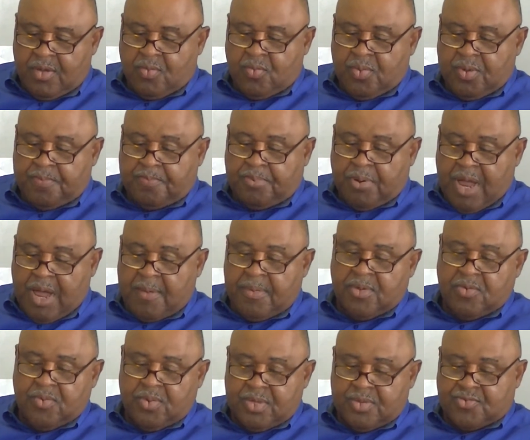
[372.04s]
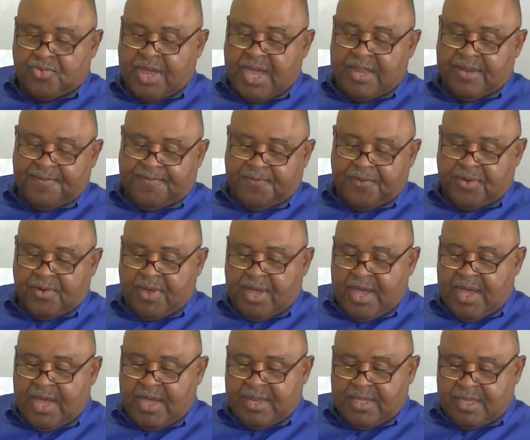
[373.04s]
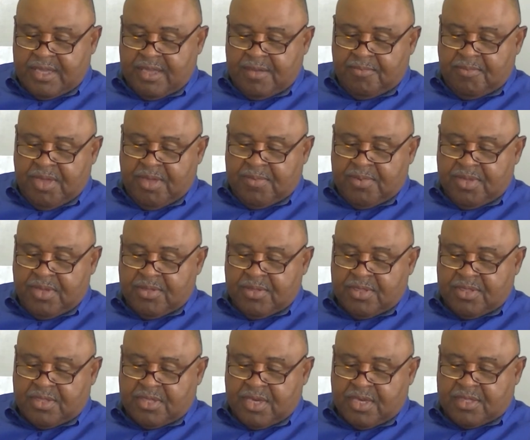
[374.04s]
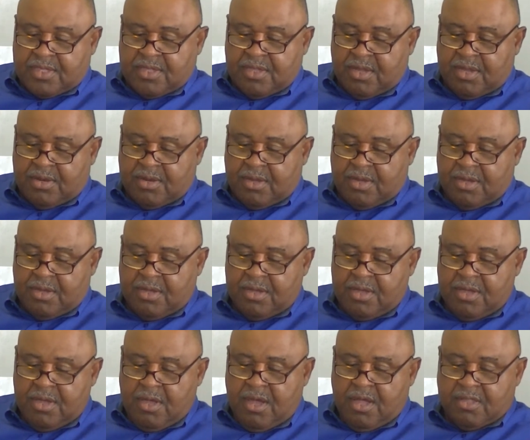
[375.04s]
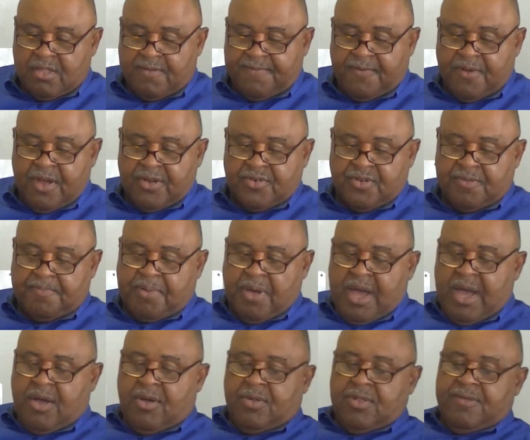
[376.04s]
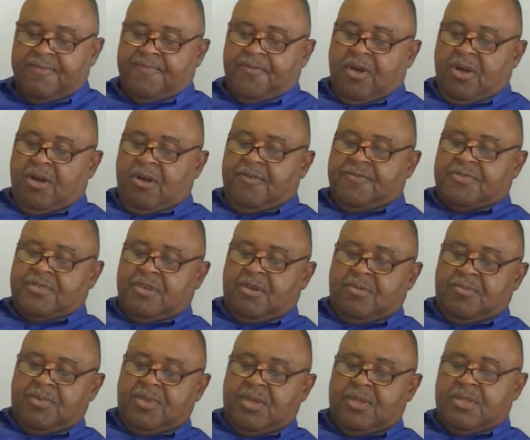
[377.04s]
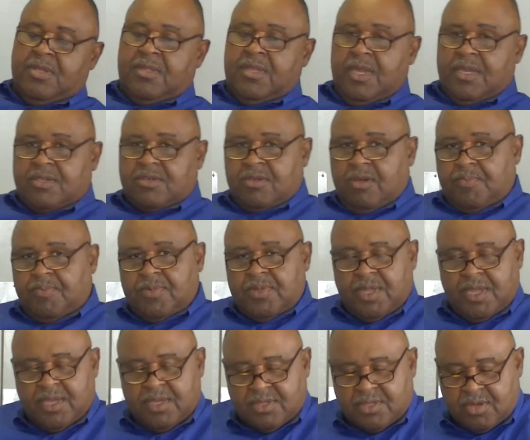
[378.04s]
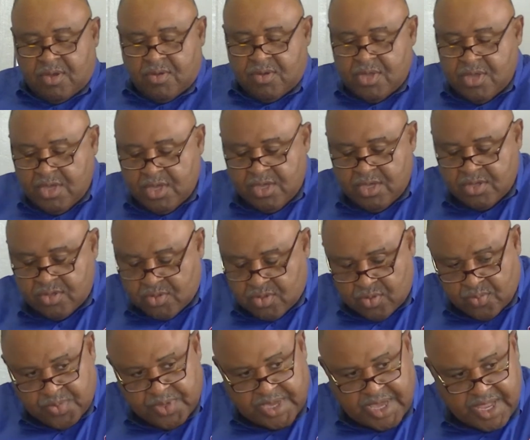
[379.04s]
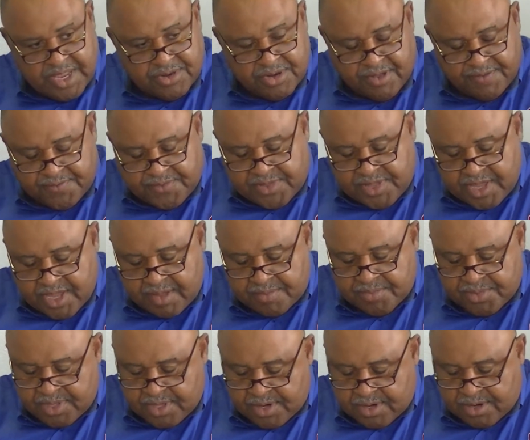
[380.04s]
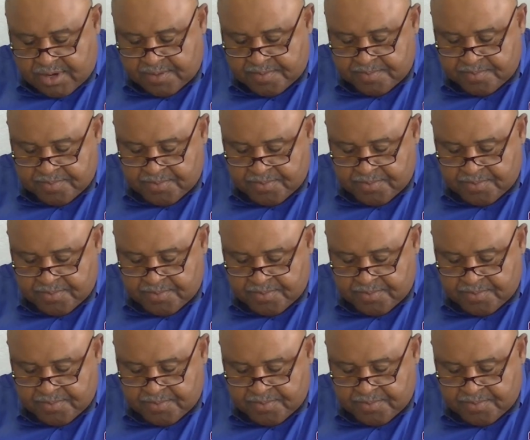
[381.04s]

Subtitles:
We probably will try to figure out how to get maybe either Chestnut or Devondre Powell involved some here in the next couple of days. So, you know, we got enough depth there